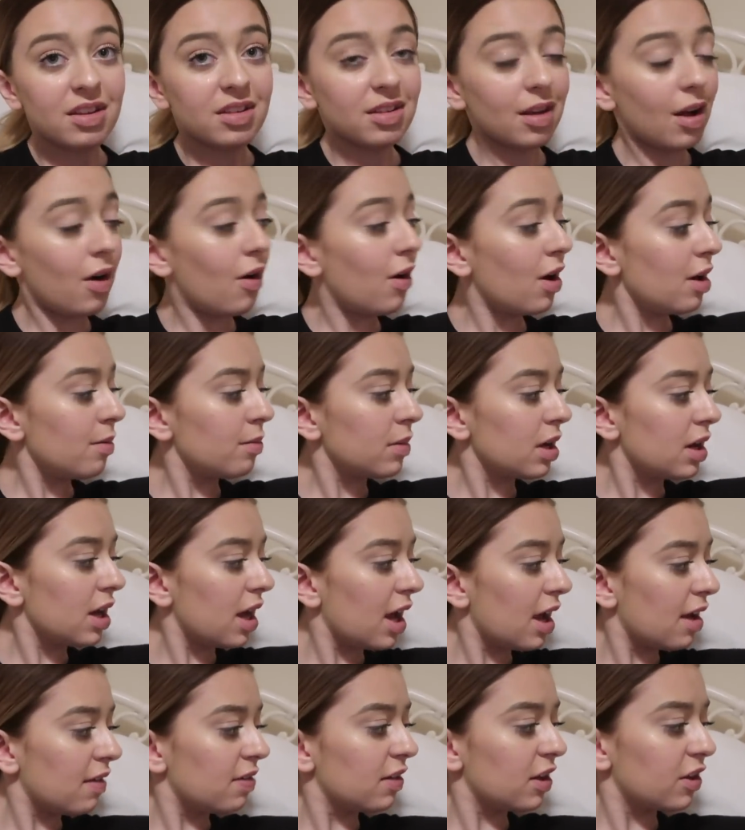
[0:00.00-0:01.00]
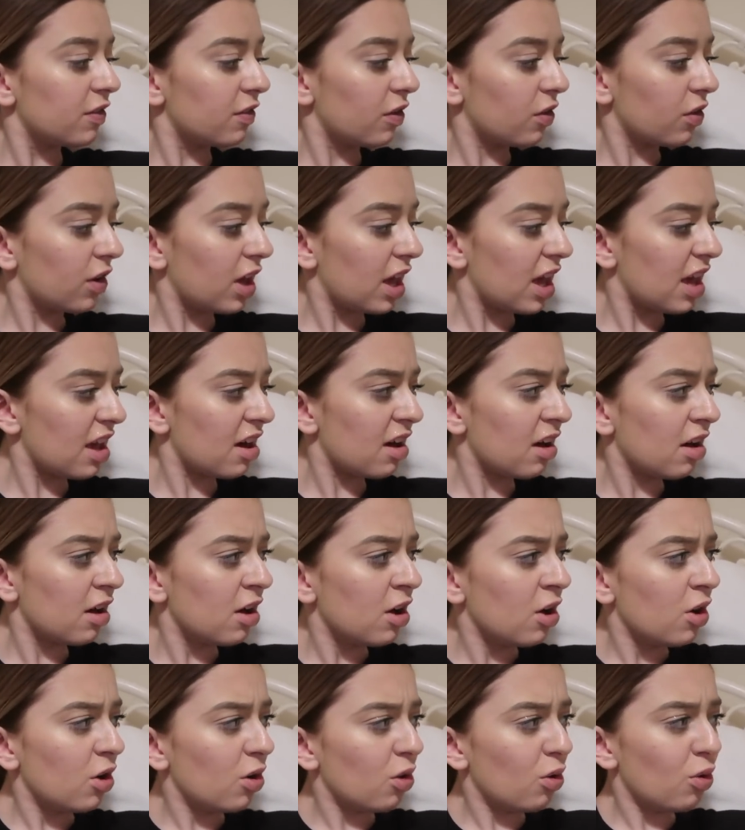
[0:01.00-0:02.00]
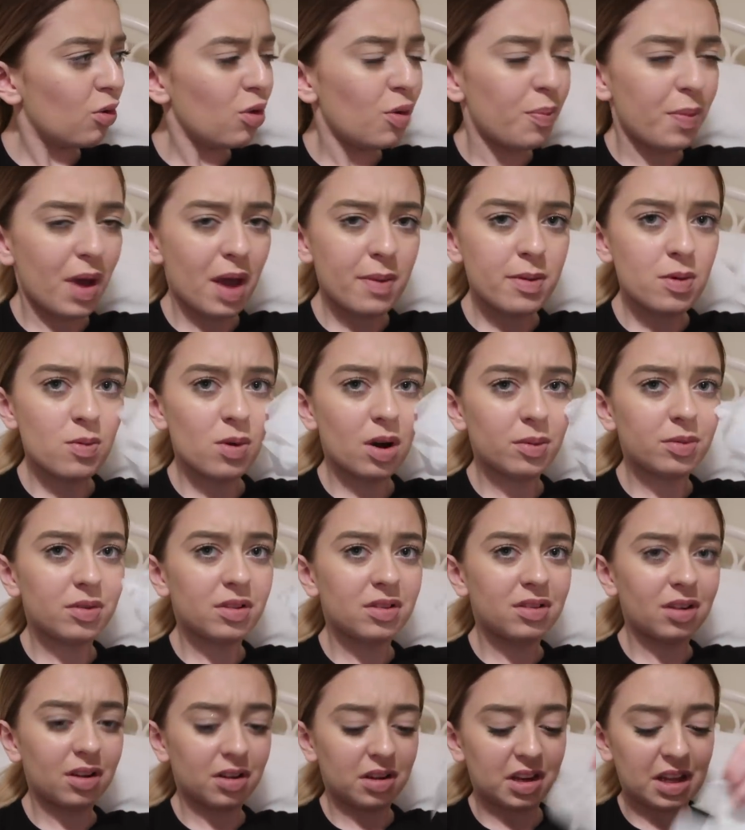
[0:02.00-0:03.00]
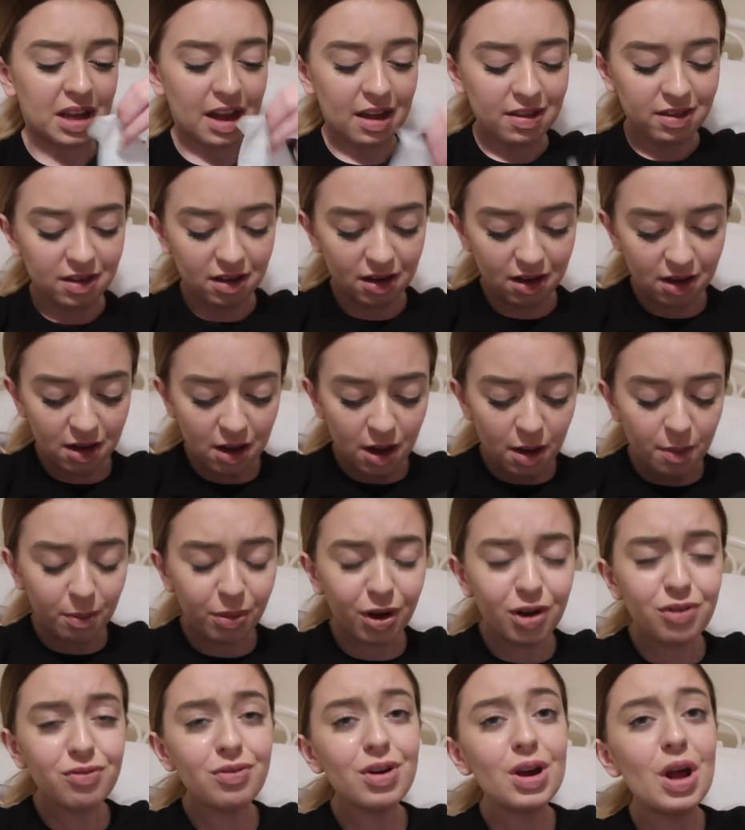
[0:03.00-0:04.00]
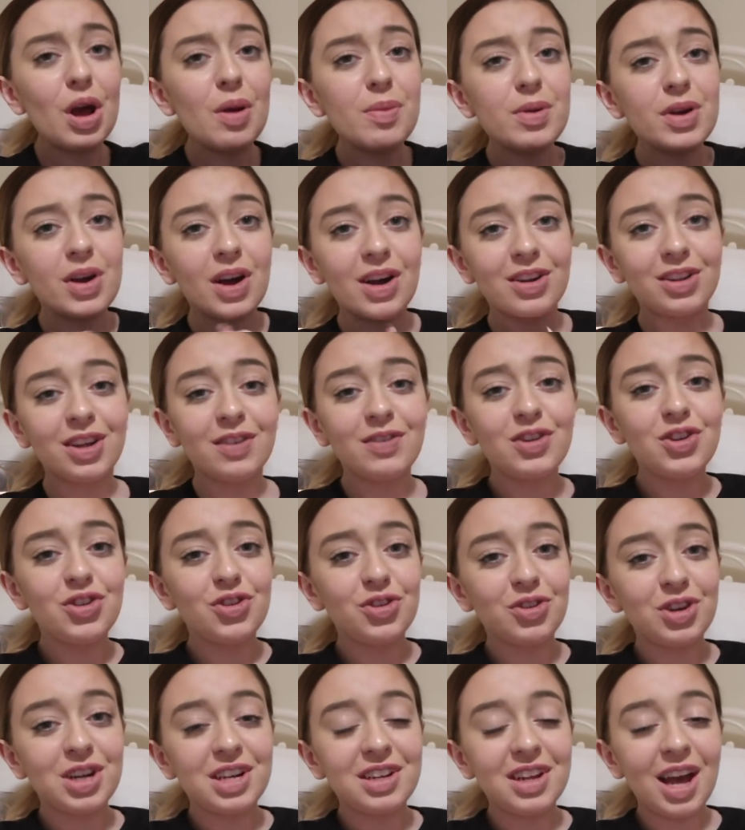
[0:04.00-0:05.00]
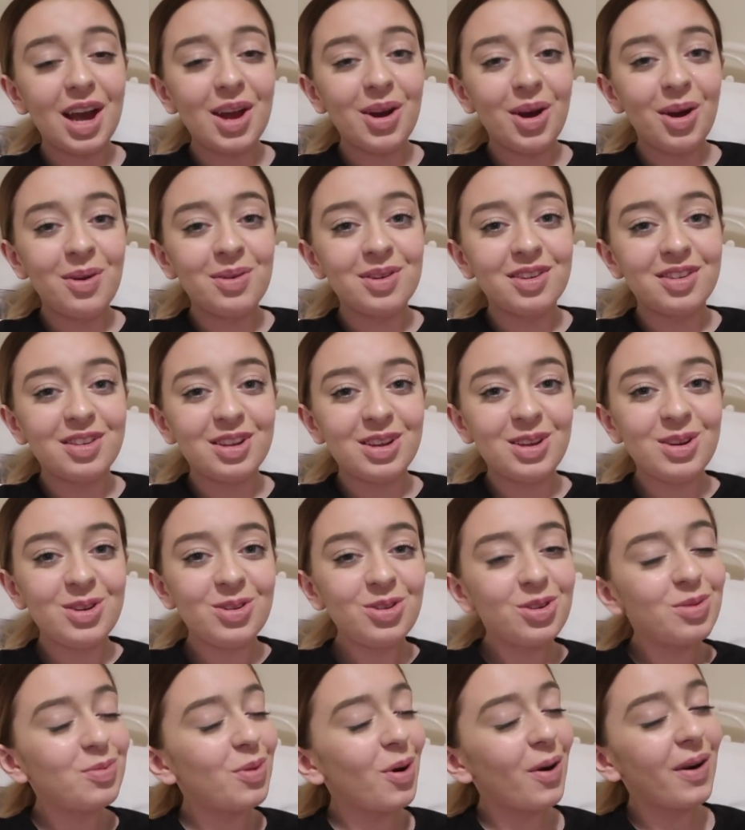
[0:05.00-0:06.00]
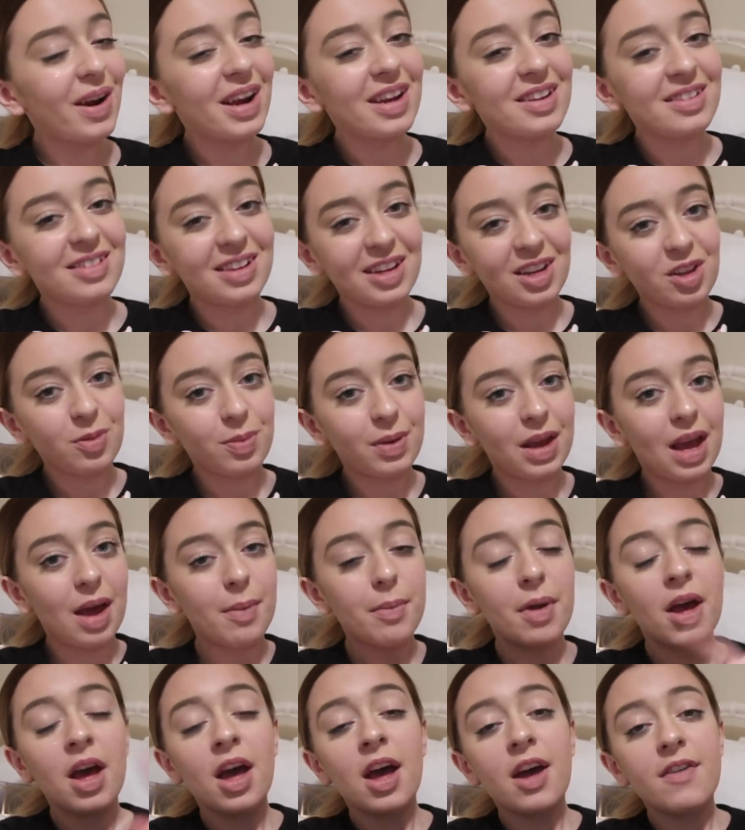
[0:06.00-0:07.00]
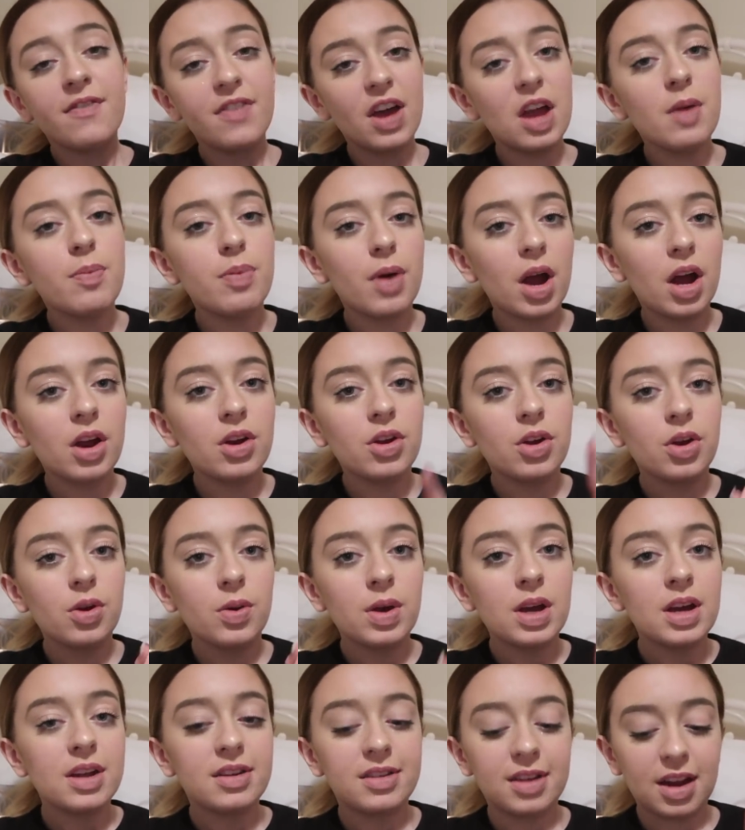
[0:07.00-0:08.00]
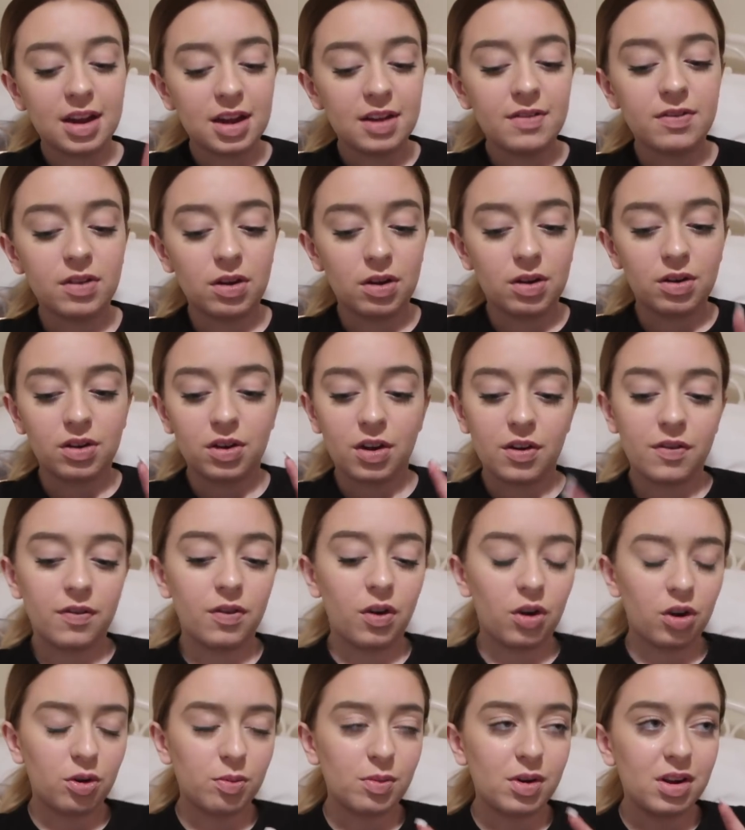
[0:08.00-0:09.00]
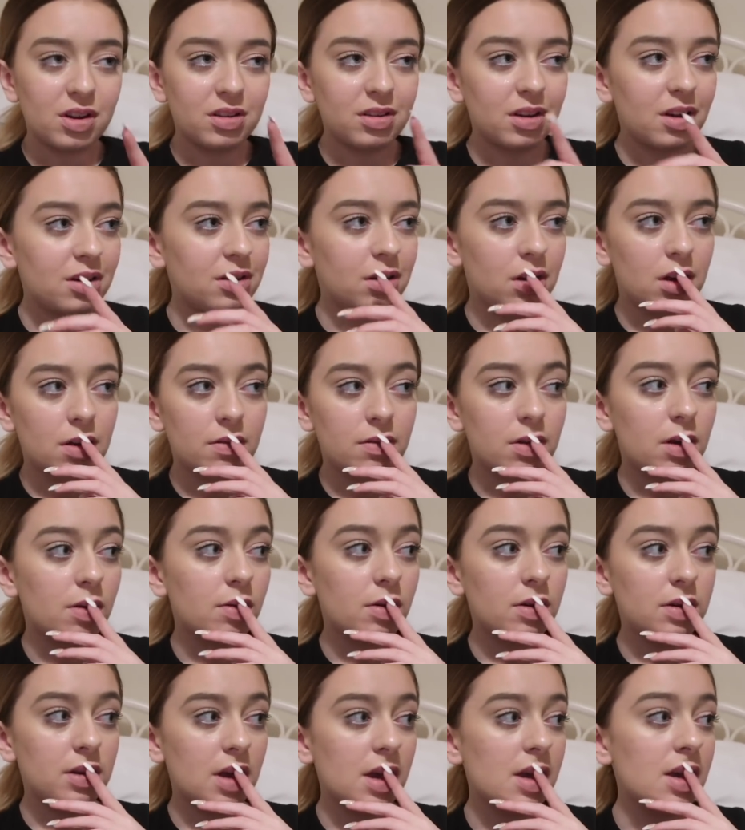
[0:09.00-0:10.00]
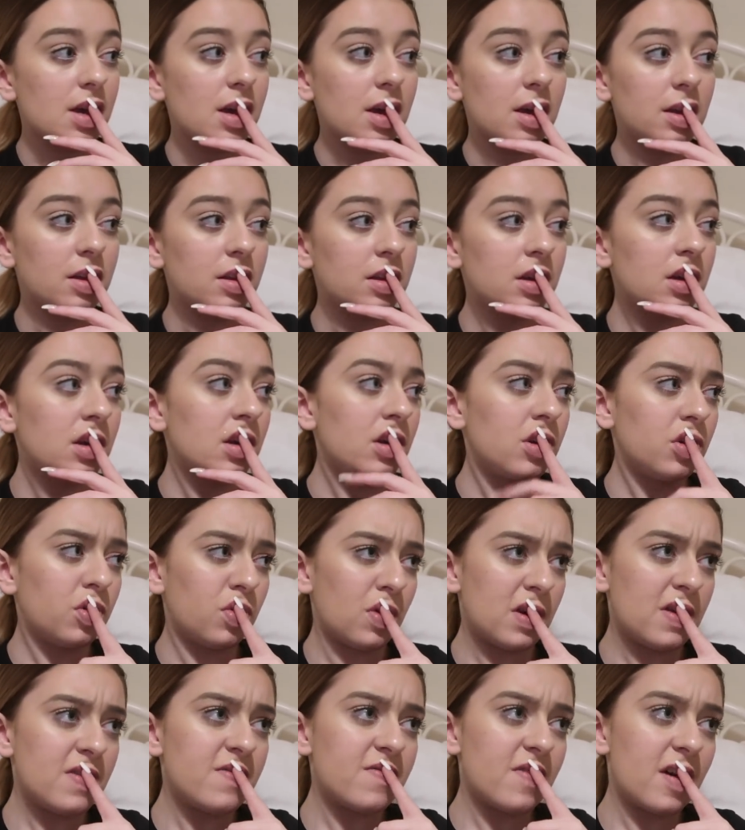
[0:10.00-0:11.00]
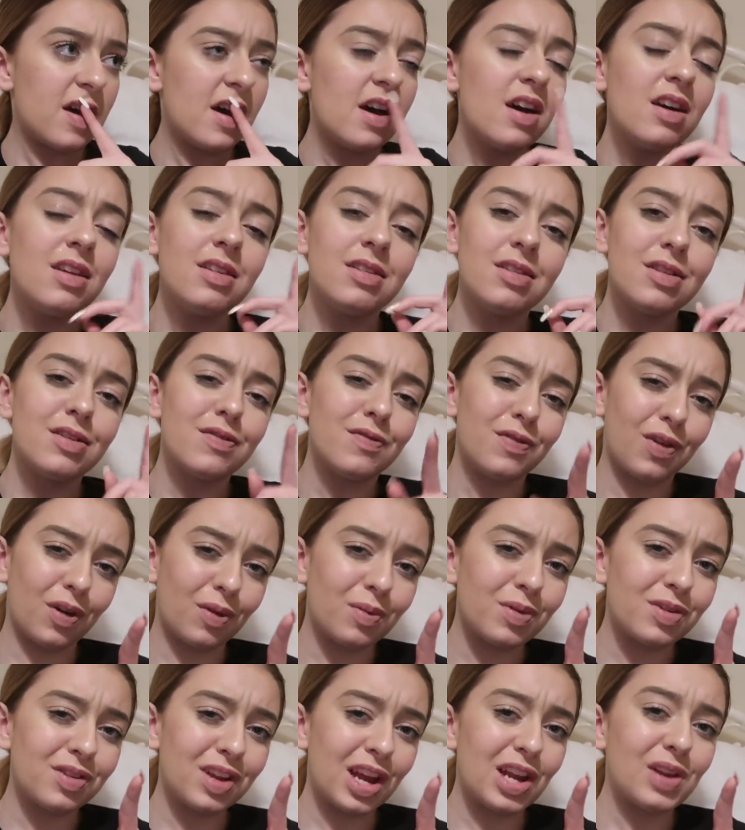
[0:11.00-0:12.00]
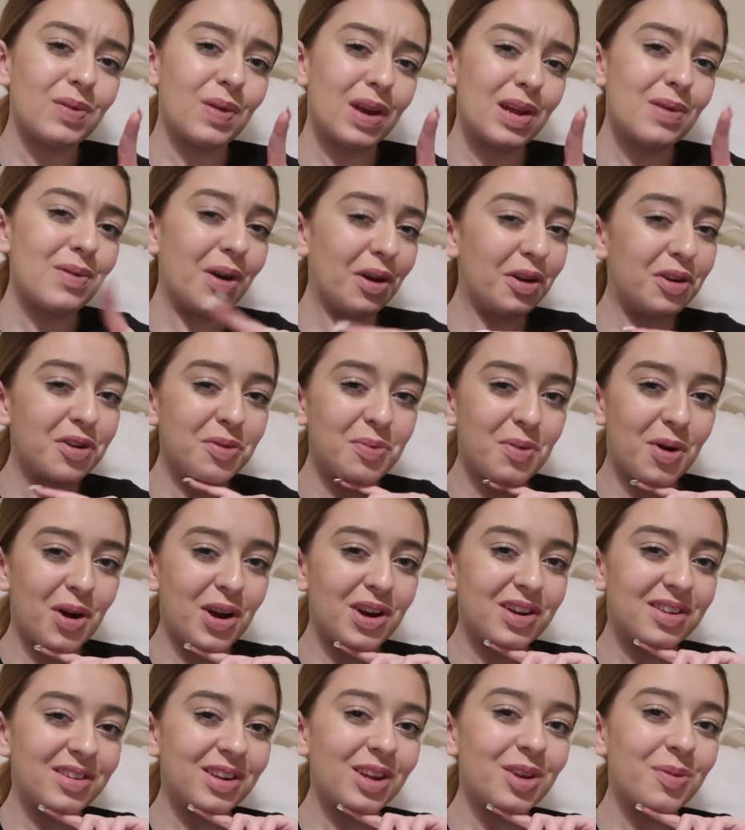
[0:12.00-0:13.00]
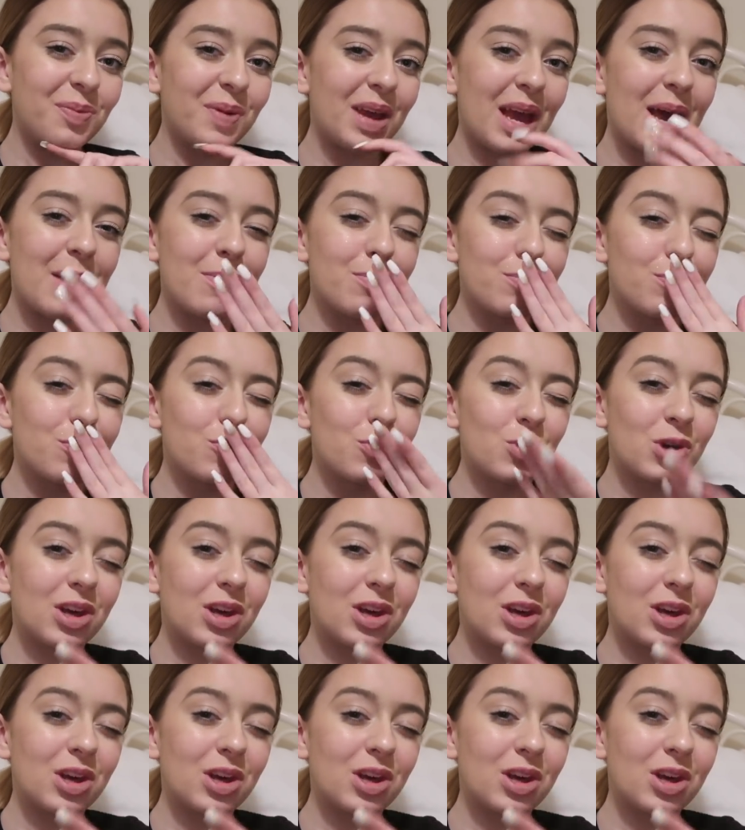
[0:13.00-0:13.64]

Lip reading: So I'm going to end this vlog here. All the baby wipes are stuck together. But I really hope you guys have enjoyed, and I will see you tomorrow at 6 p.m. for a brand new daily vlog of Vlogmas. I don't even know what day it is. 21st? Vlogmas day 21 tomorrow at 6 p.m.